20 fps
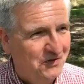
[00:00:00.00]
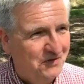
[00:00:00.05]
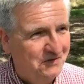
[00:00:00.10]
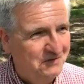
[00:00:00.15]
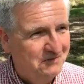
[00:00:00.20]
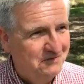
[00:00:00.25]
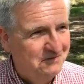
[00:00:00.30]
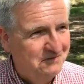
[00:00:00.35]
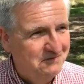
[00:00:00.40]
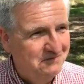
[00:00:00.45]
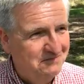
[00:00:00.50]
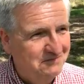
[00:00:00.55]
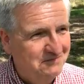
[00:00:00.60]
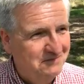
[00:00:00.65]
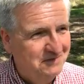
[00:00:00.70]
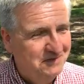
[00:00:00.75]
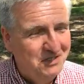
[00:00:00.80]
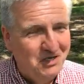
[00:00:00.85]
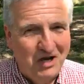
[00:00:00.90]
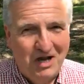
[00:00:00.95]
the
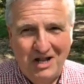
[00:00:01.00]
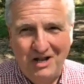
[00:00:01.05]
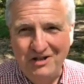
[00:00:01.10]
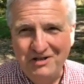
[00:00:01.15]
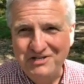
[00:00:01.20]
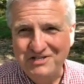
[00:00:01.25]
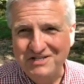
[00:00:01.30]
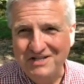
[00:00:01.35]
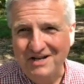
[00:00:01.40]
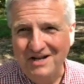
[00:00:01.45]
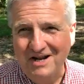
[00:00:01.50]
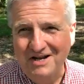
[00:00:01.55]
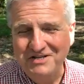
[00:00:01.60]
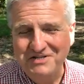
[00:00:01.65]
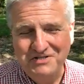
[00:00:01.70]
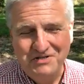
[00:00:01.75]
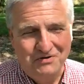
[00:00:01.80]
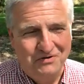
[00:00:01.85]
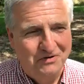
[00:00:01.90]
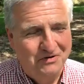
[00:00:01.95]
college that I
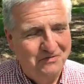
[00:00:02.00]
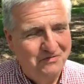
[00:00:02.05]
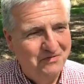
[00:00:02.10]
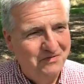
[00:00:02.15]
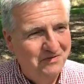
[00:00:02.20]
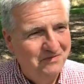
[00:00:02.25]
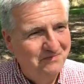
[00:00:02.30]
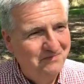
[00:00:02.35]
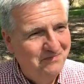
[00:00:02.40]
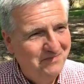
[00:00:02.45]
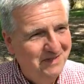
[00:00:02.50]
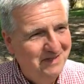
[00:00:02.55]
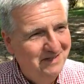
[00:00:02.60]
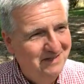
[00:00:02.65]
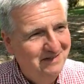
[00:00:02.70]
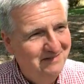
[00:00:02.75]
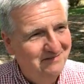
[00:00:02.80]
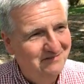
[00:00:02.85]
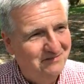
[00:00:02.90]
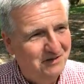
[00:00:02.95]
serve
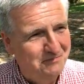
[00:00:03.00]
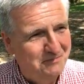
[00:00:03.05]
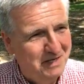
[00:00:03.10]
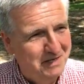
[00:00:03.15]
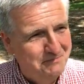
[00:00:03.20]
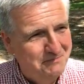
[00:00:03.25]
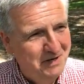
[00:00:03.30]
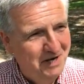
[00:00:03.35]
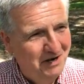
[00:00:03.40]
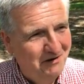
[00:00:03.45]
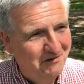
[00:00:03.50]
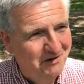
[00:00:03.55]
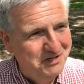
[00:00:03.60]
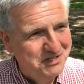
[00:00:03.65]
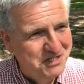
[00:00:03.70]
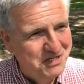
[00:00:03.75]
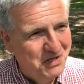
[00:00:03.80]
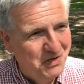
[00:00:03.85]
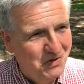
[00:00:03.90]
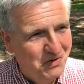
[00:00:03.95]
from my
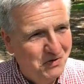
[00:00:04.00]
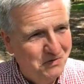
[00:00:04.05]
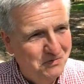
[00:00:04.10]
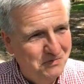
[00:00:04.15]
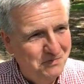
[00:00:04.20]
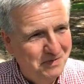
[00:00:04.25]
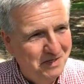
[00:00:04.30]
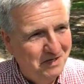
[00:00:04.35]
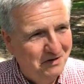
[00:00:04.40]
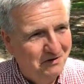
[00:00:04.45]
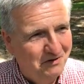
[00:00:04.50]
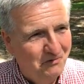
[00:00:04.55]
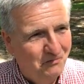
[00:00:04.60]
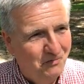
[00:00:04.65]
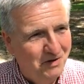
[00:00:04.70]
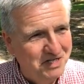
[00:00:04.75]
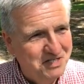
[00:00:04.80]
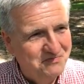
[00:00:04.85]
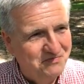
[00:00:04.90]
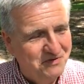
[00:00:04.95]
parents' home here in
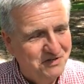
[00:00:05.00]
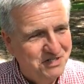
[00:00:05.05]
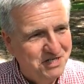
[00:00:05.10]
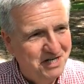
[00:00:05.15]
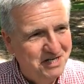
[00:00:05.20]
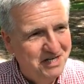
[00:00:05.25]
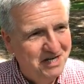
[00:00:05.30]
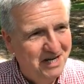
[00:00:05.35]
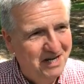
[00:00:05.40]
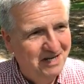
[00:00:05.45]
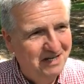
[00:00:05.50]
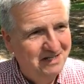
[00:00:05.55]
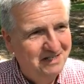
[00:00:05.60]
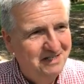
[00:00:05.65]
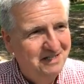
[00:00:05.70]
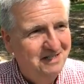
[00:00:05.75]
West Virginia,